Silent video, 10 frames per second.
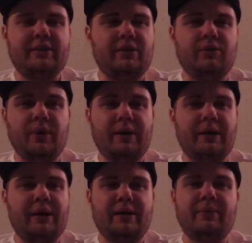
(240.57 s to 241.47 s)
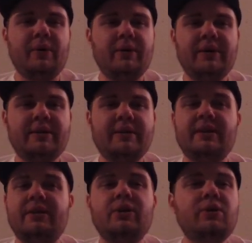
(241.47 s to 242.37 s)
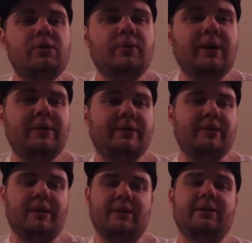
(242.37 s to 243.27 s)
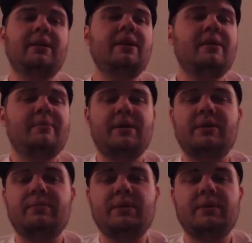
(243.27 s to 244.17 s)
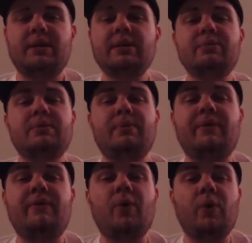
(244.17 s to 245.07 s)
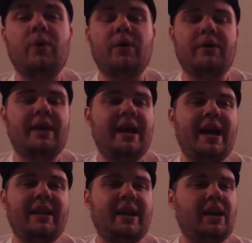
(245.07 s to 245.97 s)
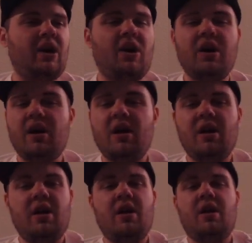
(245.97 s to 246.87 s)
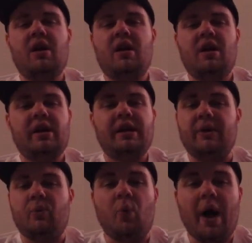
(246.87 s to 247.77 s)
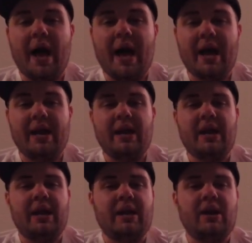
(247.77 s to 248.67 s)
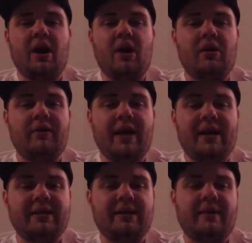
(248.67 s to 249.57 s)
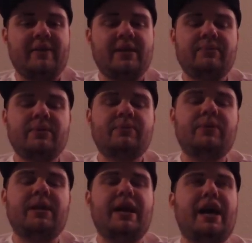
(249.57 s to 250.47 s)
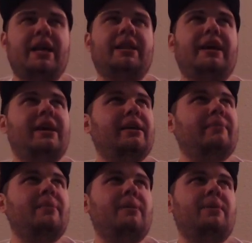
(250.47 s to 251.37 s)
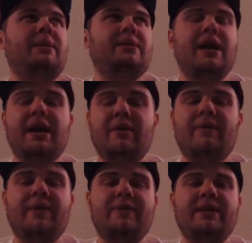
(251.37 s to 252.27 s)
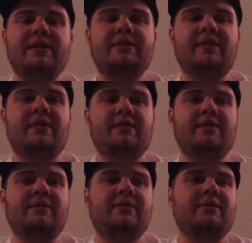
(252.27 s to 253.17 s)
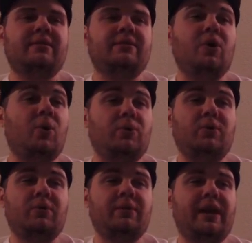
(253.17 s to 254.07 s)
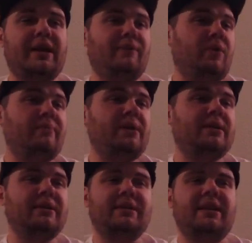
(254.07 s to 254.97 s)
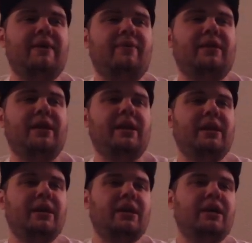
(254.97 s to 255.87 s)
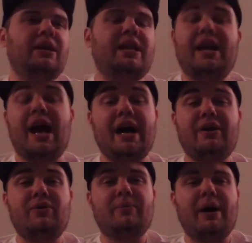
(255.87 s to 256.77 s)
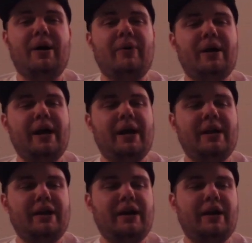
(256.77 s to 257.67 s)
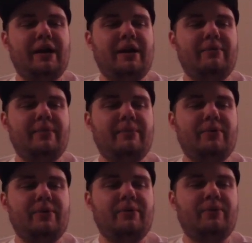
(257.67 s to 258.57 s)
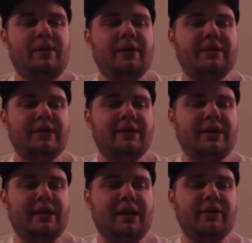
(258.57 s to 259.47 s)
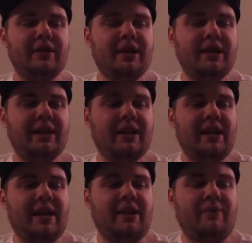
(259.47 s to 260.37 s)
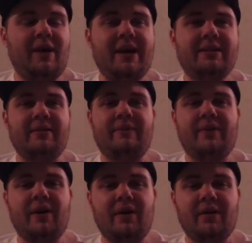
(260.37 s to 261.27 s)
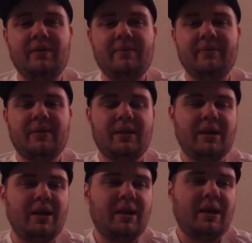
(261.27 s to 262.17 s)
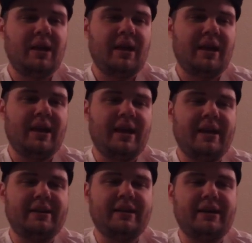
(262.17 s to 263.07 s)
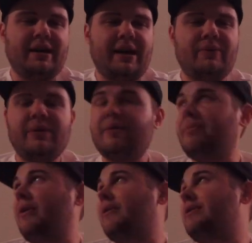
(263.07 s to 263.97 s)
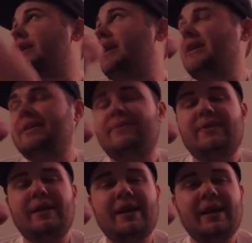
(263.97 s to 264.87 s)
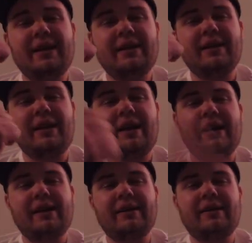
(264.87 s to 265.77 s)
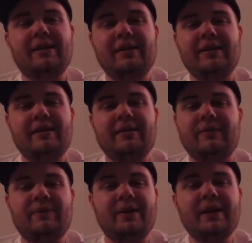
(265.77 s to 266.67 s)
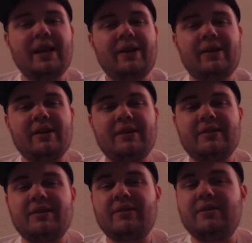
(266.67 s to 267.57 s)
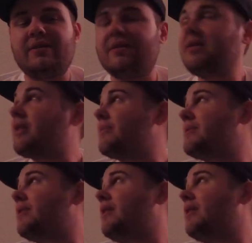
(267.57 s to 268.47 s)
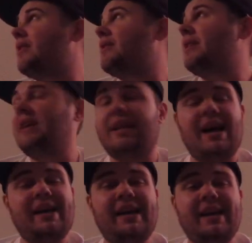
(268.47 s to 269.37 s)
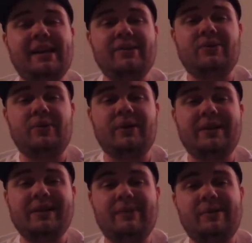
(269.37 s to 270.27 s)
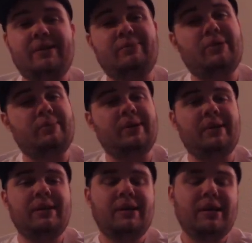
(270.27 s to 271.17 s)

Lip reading: to Cruella, and we only listened to two Cruella songs because this was before they had like Get Wet and all of that stuff. This was when they had like maybe 10 or 15 songs total, like remixes and everything that I knew about. And I remember we listened to Killing It and Rise and Fall. And I want to apologize for that. Like, the freaking air conditioner comes on and I can't control it because I'm in an apartment.